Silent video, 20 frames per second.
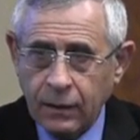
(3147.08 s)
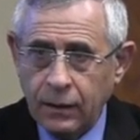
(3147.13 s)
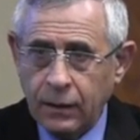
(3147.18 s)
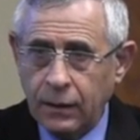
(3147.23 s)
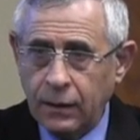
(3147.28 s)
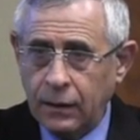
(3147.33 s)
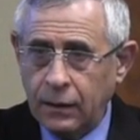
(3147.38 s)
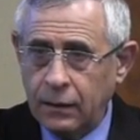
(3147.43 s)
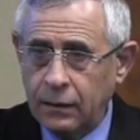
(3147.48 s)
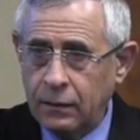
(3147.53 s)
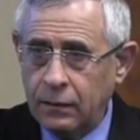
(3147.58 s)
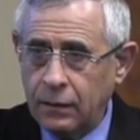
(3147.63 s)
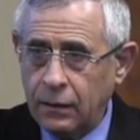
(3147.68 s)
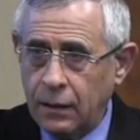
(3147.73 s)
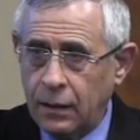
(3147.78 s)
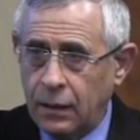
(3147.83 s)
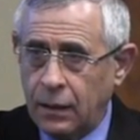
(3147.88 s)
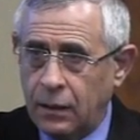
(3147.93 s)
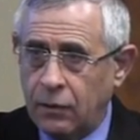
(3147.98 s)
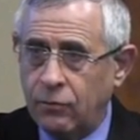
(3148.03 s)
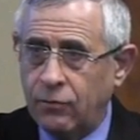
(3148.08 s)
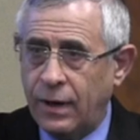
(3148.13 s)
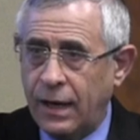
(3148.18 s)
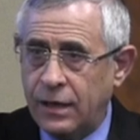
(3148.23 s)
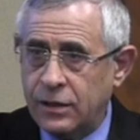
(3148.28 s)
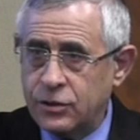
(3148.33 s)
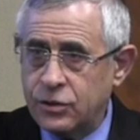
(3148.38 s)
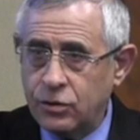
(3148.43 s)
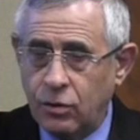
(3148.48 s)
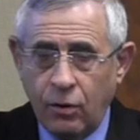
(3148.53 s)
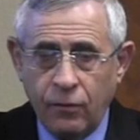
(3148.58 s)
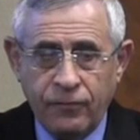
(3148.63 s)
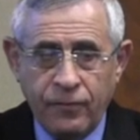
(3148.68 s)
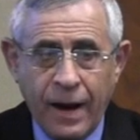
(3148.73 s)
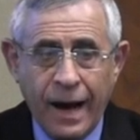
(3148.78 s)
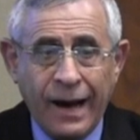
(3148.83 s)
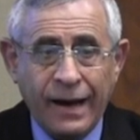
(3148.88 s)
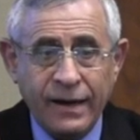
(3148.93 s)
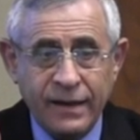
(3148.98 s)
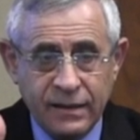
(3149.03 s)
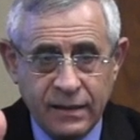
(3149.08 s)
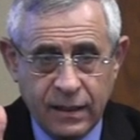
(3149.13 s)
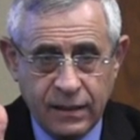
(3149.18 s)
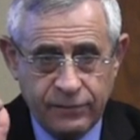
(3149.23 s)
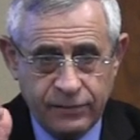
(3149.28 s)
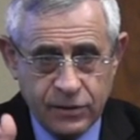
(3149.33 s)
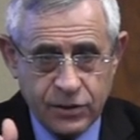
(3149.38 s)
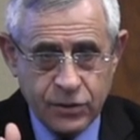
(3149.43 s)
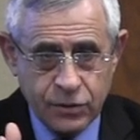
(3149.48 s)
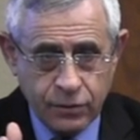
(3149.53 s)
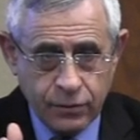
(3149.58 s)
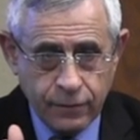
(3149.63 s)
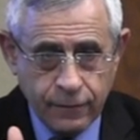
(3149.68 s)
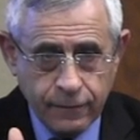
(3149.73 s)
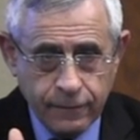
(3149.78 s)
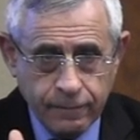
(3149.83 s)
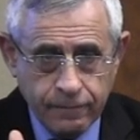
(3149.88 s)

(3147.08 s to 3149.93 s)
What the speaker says: in a garage of Harley Davidson.